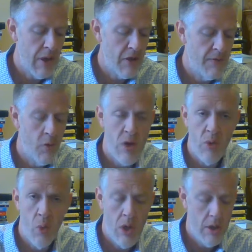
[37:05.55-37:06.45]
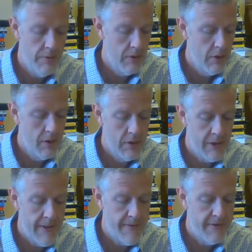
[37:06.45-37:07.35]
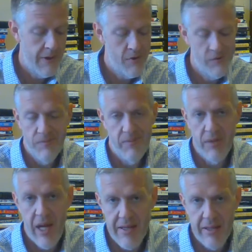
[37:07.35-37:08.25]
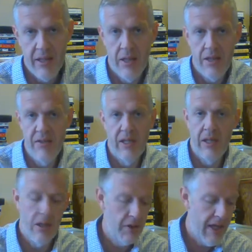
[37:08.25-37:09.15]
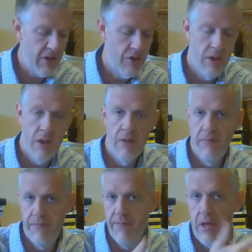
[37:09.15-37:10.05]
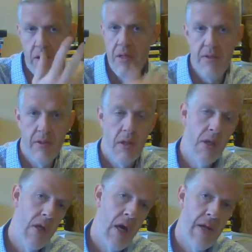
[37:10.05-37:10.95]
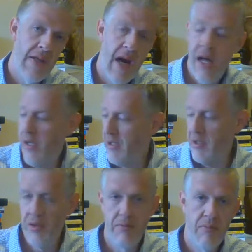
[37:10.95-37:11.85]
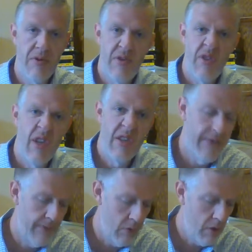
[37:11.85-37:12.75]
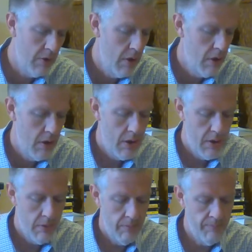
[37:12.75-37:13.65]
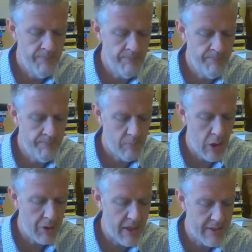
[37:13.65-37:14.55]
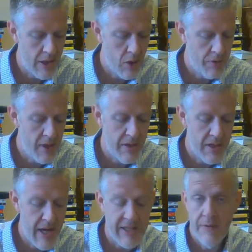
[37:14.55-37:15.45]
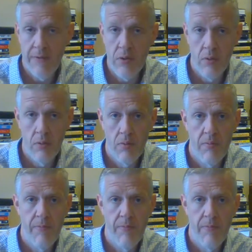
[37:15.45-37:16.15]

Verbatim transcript: page forty-one. So that's, again, just like a collection of various uh, dialogues. It's just a different one. Okay, so then the next few